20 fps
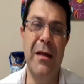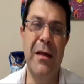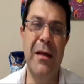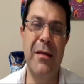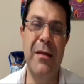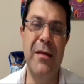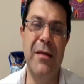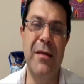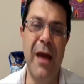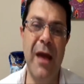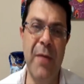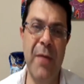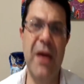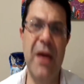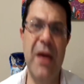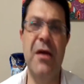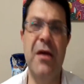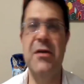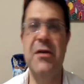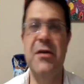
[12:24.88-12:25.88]
the
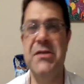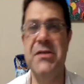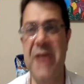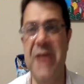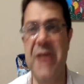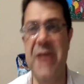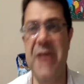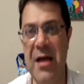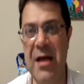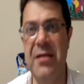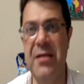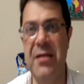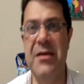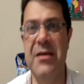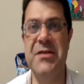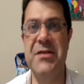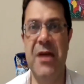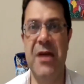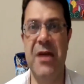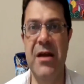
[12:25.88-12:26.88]
Americans and the
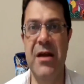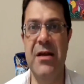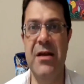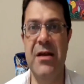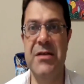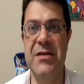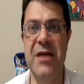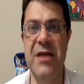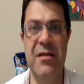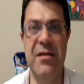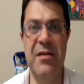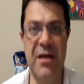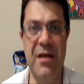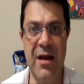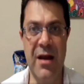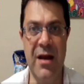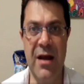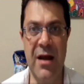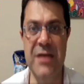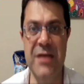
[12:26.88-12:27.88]
Israelis and their
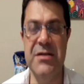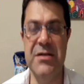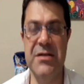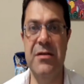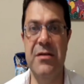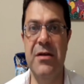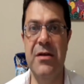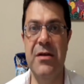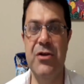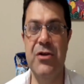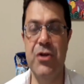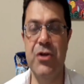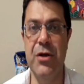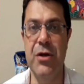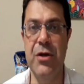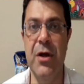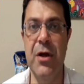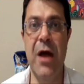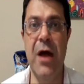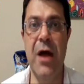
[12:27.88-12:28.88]
allies in the region
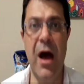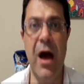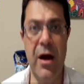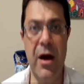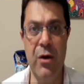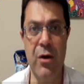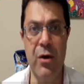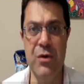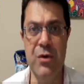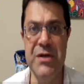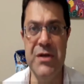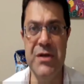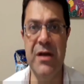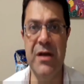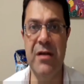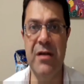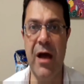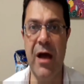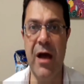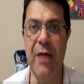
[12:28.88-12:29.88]
are losing
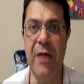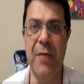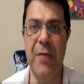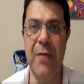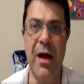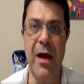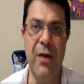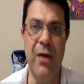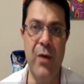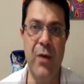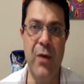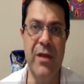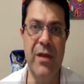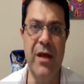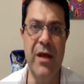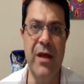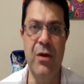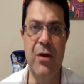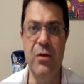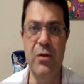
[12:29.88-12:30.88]
time. And when they
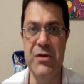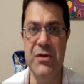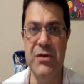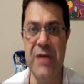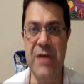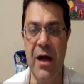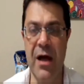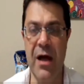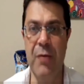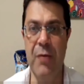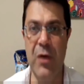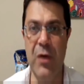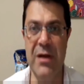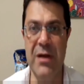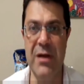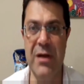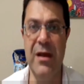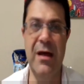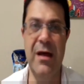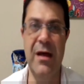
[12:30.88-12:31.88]
lose time, when
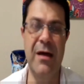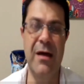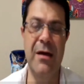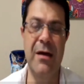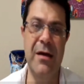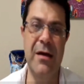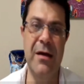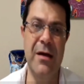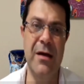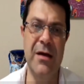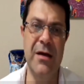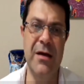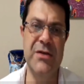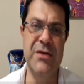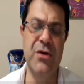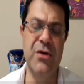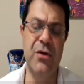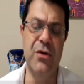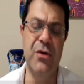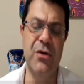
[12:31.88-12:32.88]
a
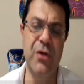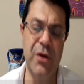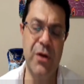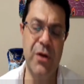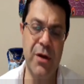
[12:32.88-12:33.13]
certain,